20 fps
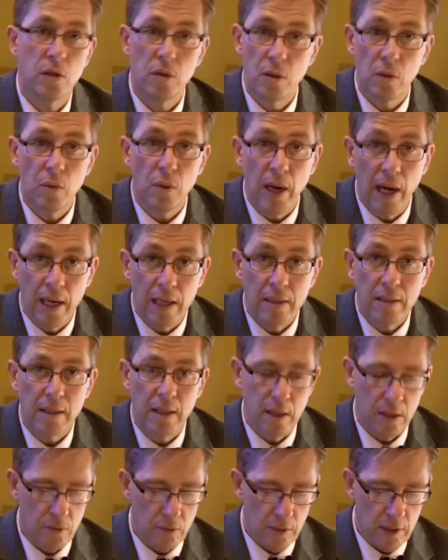unit-wise
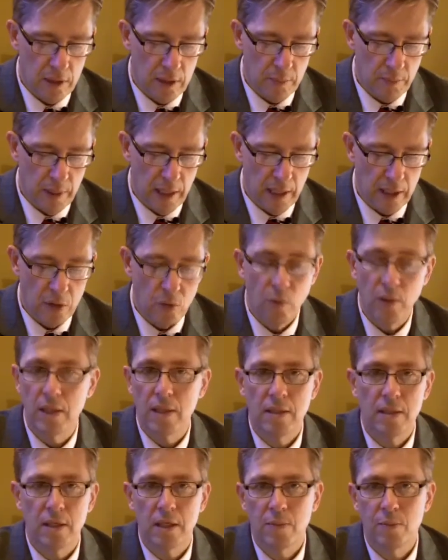increased by
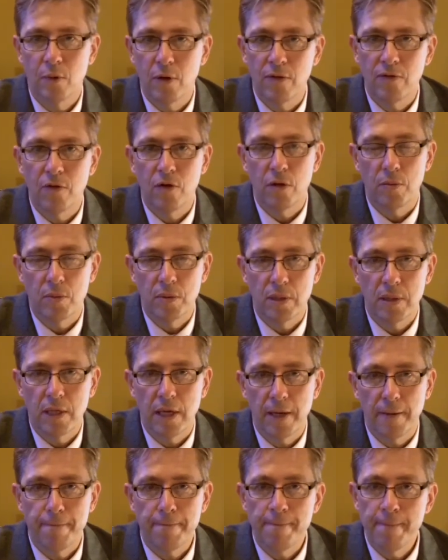
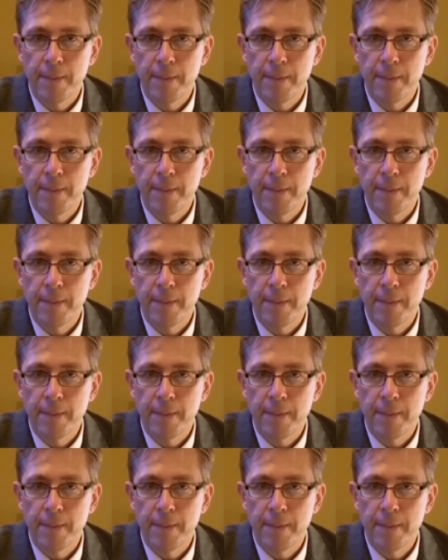26.4%.